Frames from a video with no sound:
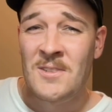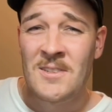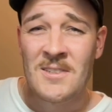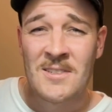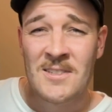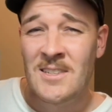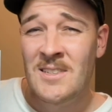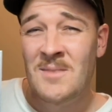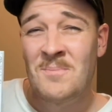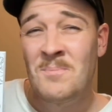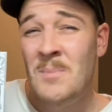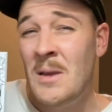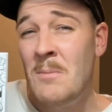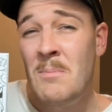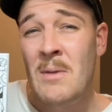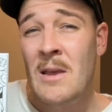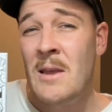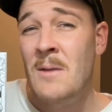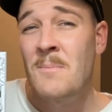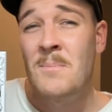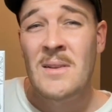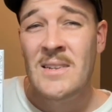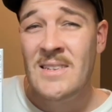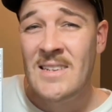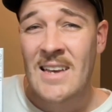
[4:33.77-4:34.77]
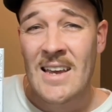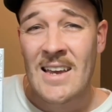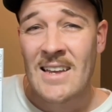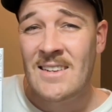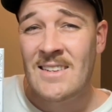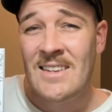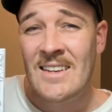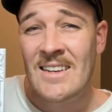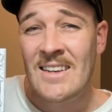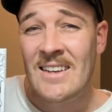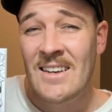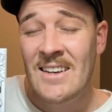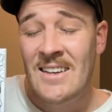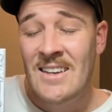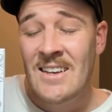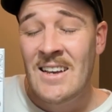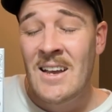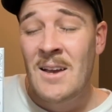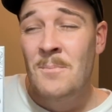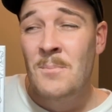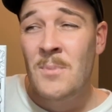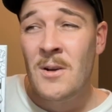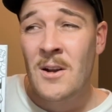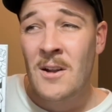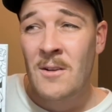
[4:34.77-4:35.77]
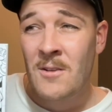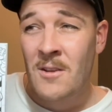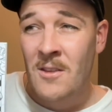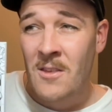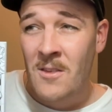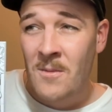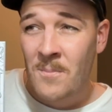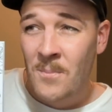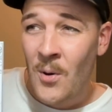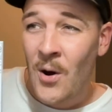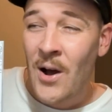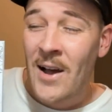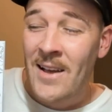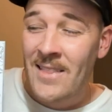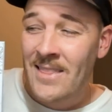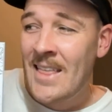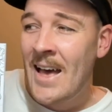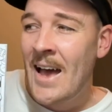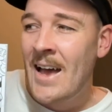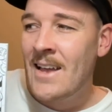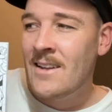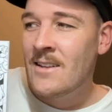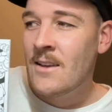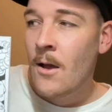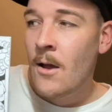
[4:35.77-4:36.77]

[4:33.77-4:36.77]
it's just me being pedantic. But despite that,